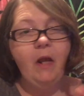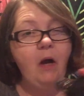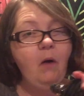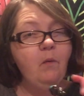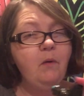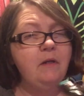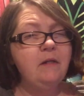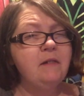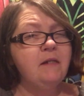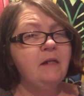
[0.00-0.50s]
I
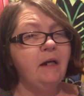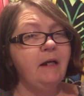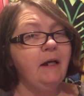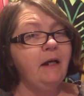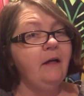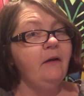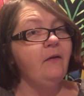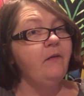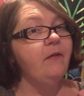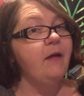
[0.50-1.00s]
wasn't
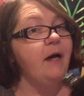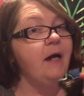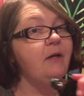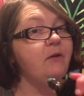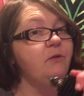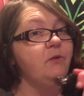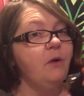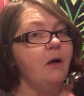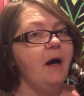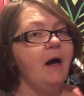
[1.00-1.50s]
getting
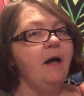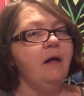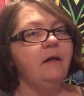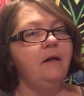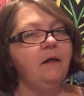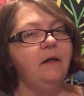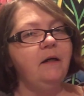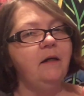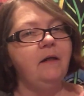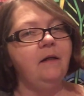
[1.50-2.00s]
that drag
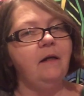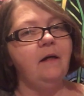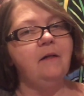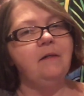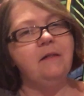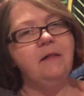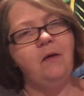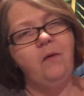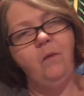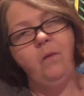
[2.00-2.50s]
hit, and I
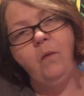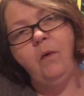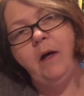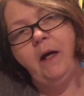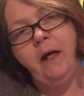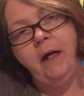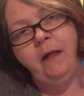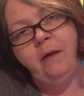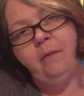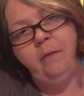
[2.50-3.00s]
was like,
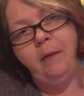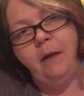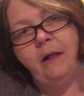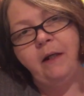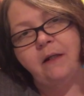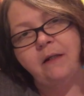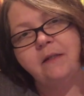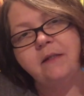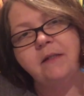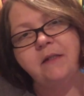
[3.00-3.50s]
wait a
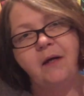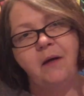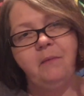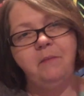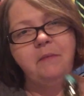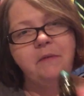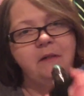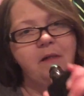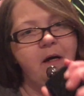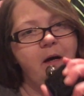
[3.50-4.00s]
minute,
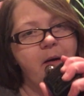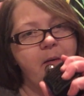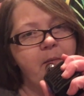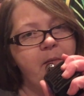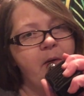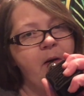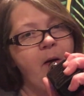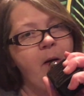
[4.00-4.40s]
something's up.